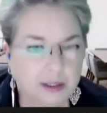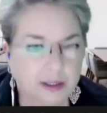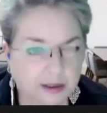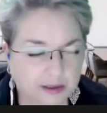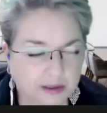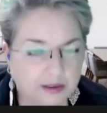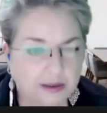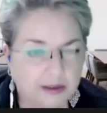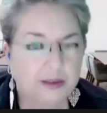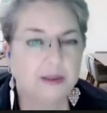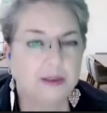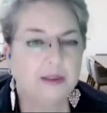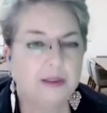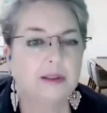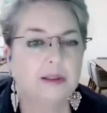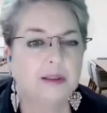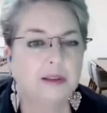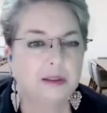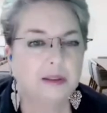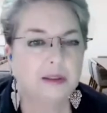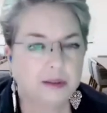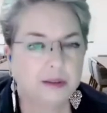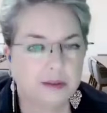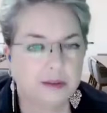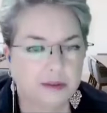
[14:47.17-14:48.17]

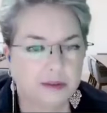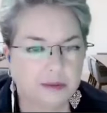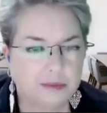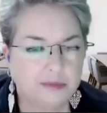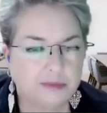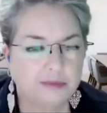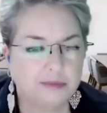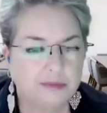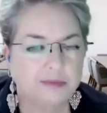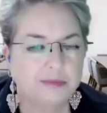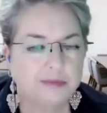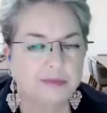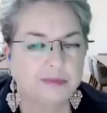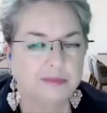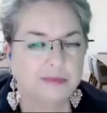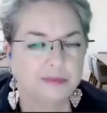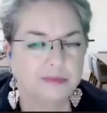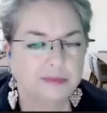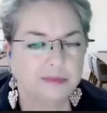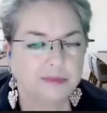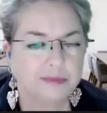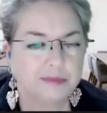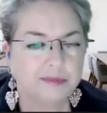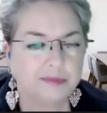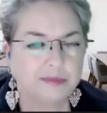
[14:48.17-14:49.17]

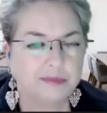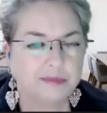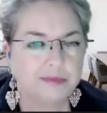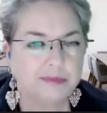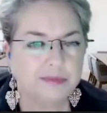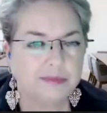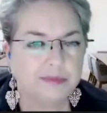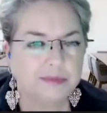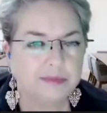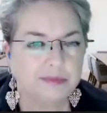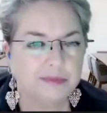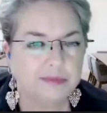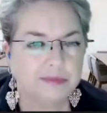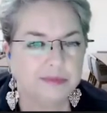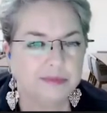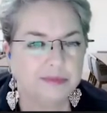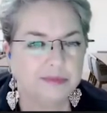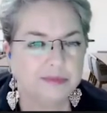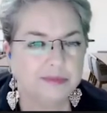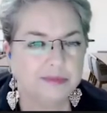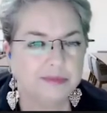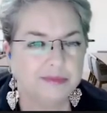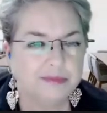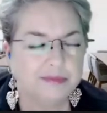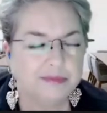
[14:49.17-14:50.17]

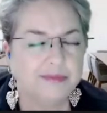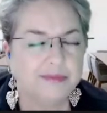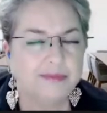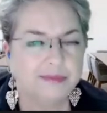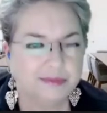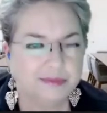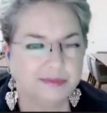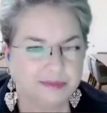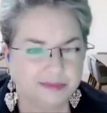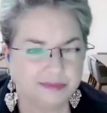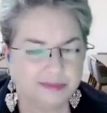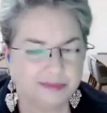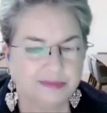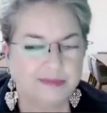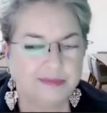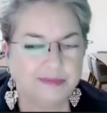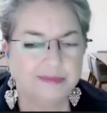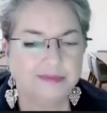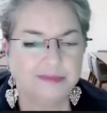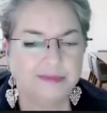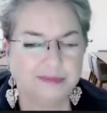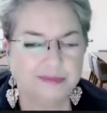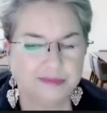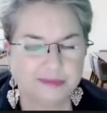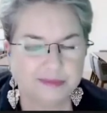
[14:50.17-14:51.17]

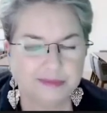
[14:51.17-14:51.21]
(not speaking)